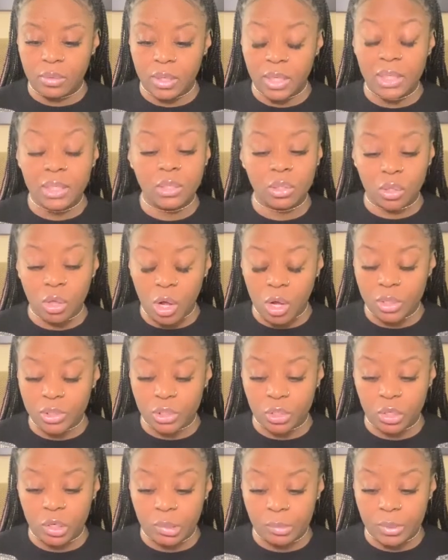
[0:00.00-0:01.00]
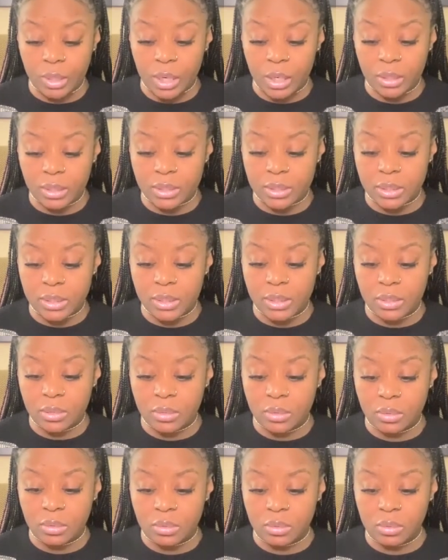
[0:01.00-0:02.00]
in the long term, honestly,
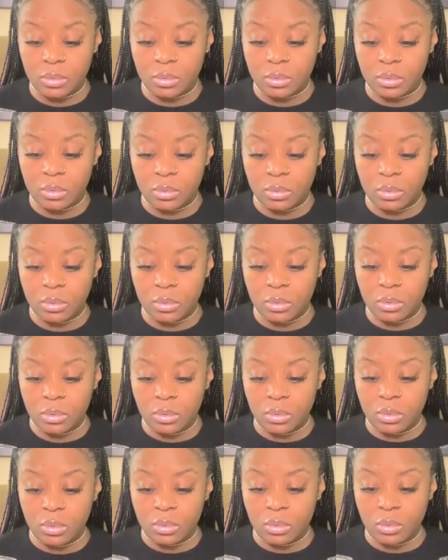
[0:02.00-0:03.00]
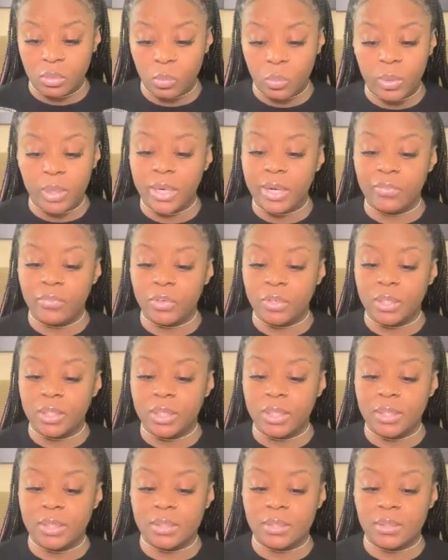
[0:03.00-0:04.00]
whatever it
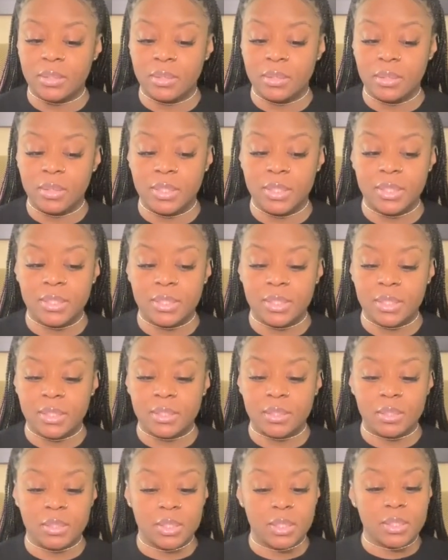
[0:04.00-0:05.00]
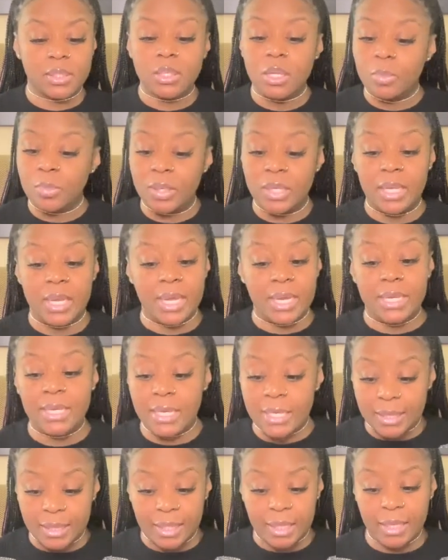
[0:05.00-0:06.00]
is, this could be
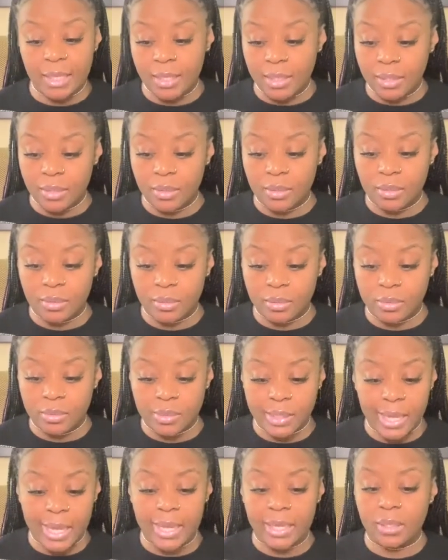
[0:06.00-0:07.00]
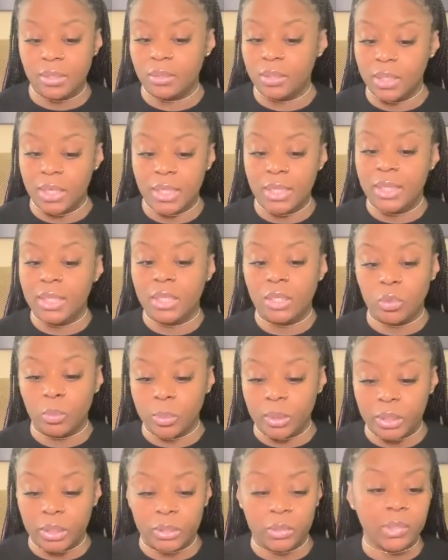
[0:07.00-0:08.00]
anything, like any
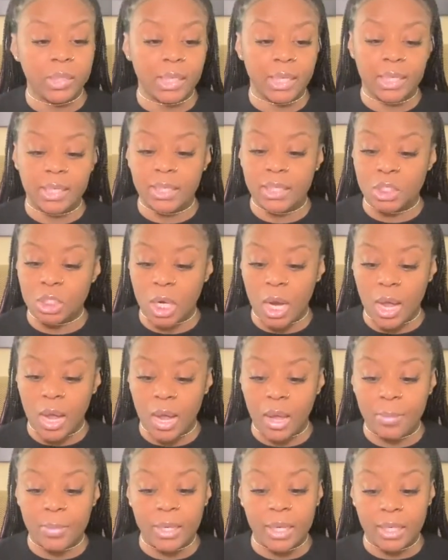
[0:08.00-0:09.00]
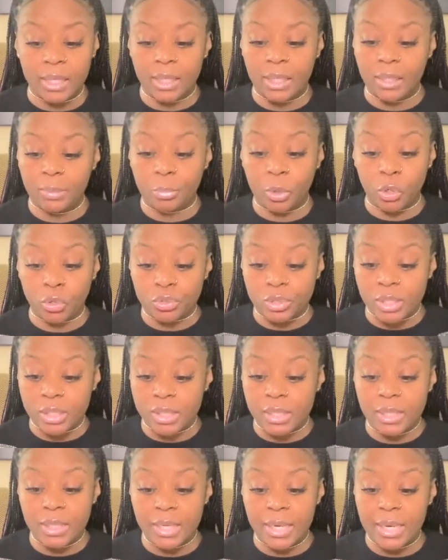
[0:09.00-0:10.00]
career, any job, any
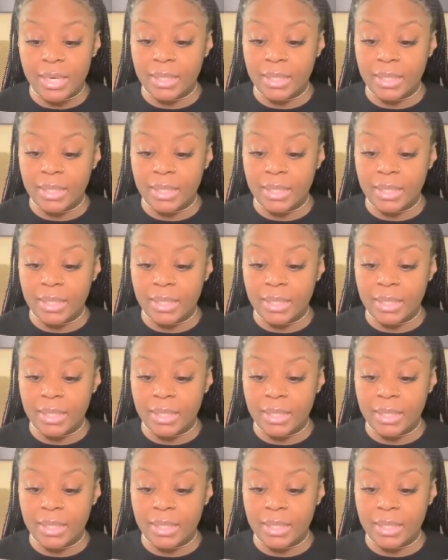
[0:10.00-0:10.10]
person,